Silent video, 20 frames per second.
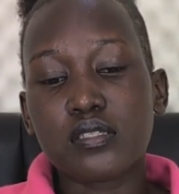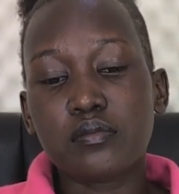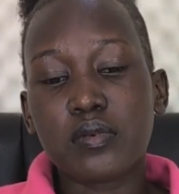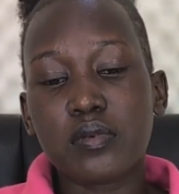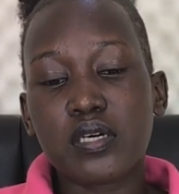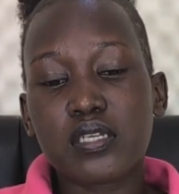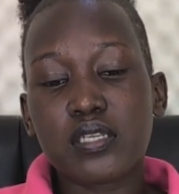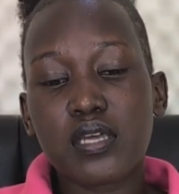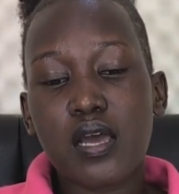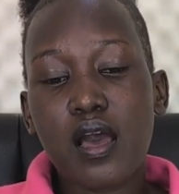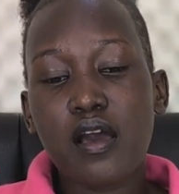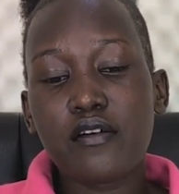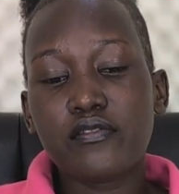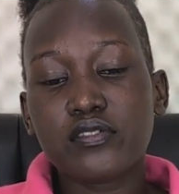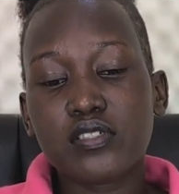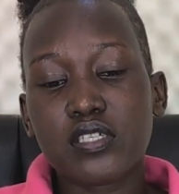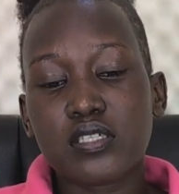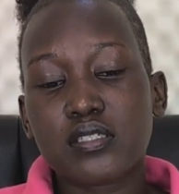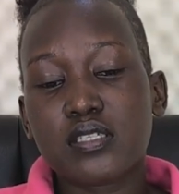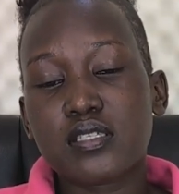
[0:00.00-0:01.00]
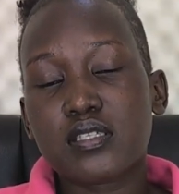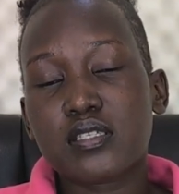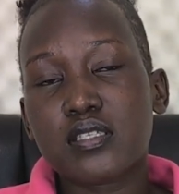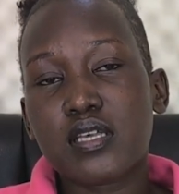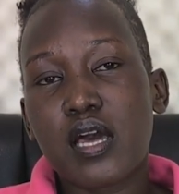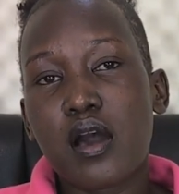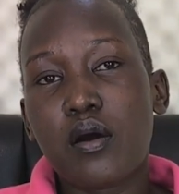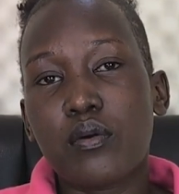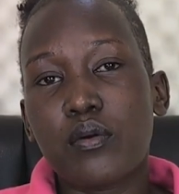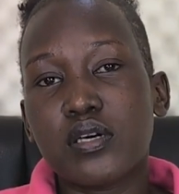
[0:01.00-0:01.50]
But after 6
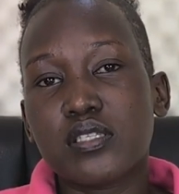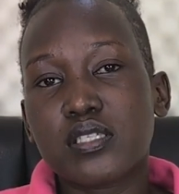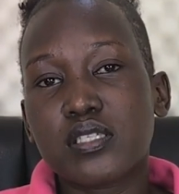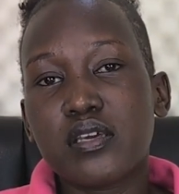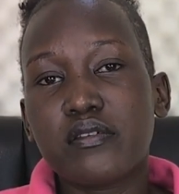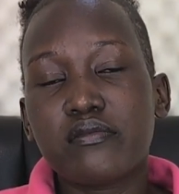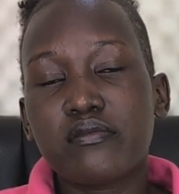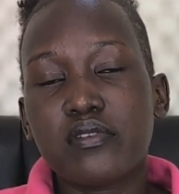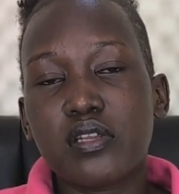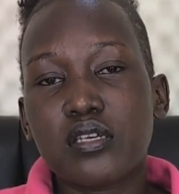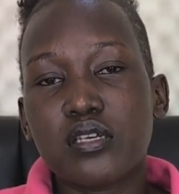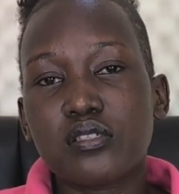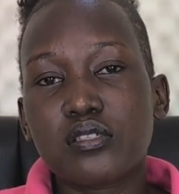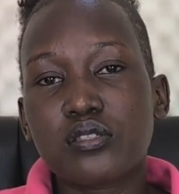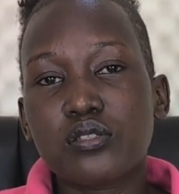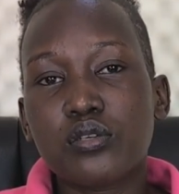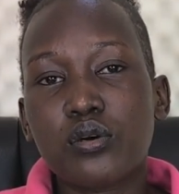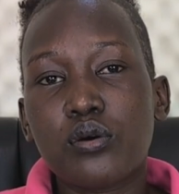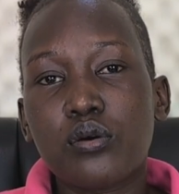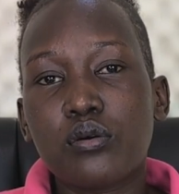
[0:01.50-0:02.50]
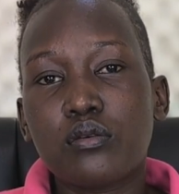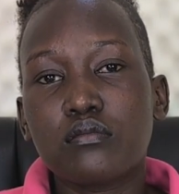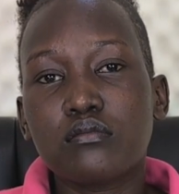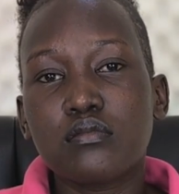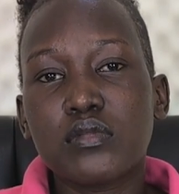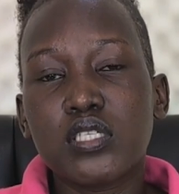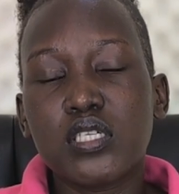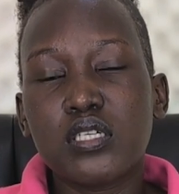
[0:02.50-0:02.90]
hours, if there is no